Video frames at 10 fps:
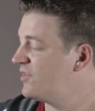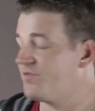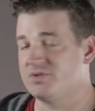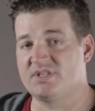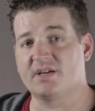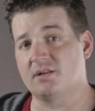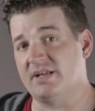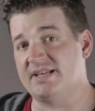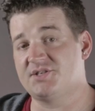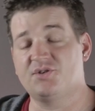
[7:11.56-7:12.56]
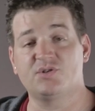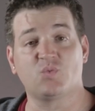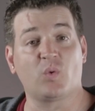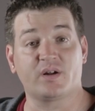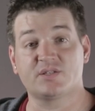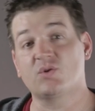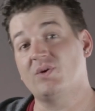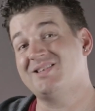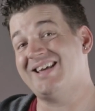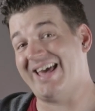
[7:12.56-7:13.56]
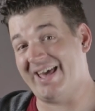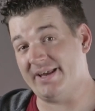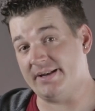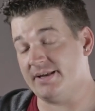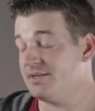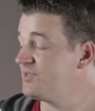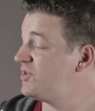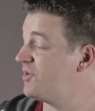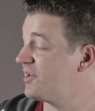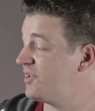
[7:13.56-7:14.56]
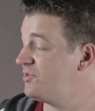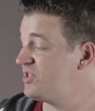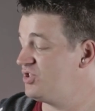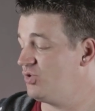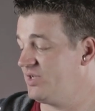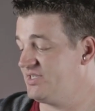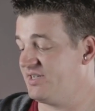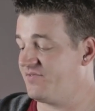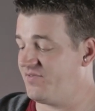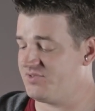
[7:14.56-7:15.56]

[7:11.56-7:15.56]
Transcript: The first thing it'll ask you is where it's going to end. So you're gonna use the joystick